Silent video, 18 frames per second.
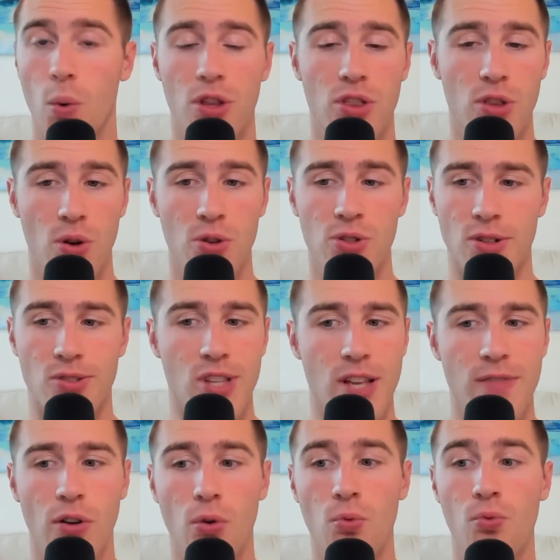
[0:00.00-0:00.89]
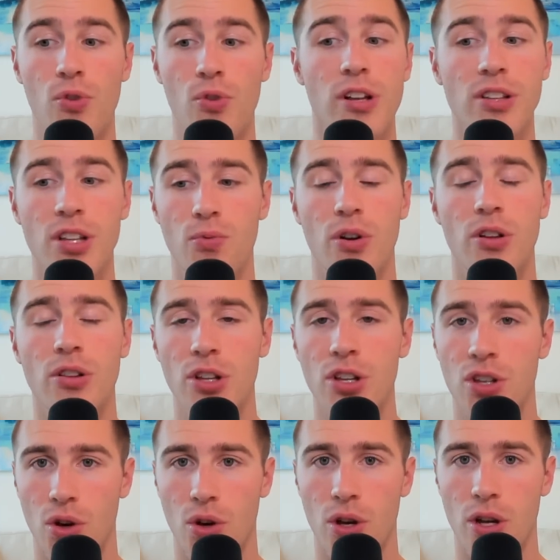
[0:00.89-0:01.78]
with those looks. They have a really,
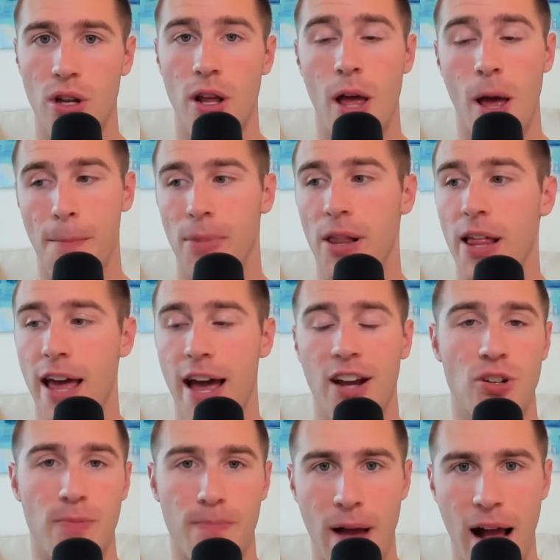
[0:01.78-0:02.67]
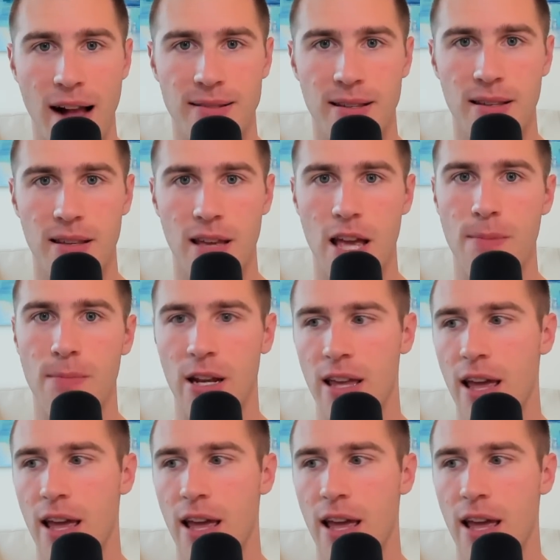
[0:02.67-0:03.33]
really good play-action passing game.